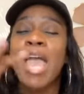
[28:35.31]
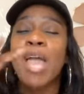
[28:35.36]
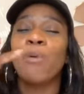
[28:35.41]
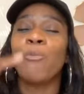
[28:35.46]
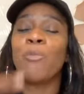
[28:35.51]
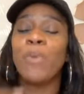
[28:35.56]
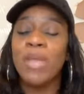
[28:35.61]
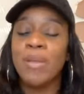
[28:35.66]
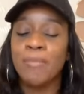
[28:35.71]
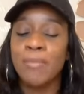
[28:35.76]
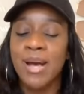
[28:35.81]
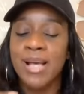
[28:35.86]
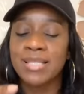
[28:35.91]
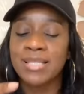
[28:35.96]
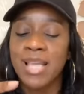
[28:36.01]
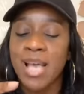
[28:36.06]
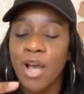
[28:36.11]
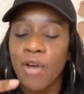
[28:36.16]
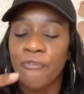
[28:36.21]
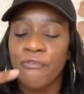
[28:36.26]
and we
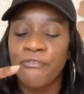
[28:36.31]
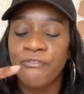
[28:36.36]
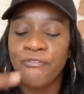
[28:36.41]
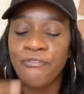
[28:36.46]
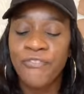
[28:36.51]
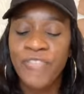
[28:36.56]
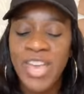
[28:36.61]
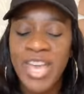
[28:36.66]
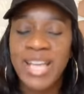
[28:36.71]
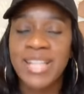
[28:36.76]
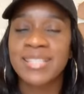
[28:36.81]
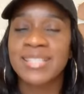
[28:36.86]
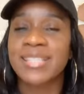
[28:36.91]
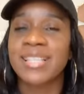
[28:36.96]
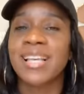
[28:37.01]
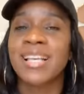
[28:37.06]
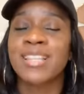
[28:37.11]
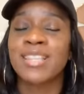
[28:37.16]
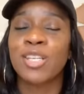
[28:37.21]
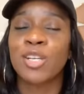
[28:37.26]
must
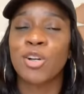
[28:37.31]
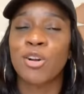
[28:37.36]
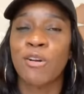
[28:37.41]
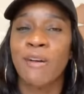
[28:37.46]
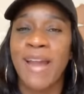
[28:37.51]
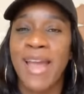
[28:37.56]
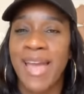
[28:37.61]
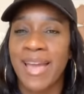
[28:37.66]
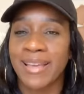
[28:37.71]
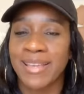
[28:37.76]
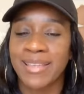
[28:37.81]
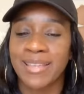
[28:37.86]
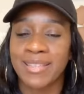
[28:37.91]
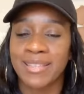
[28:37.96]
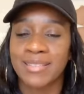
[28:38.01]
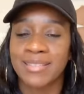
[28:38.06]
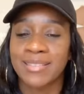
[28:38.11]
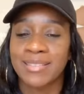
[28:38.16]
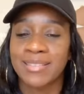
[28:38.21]
fix the crack.